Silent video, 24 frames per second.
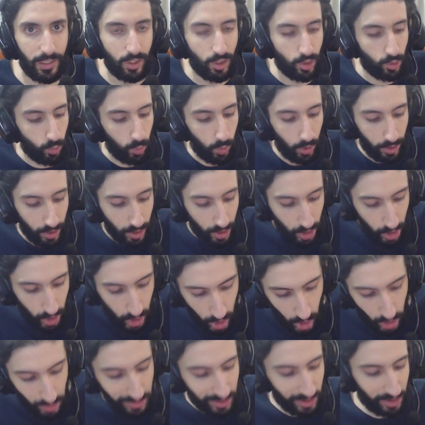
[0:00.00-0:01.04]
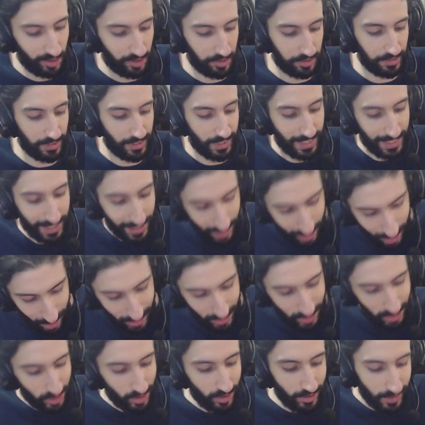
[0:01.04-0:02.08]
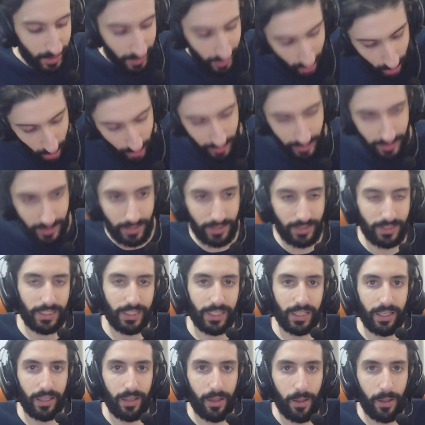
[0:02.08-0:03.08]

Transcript: You are constantly, constantly, constantly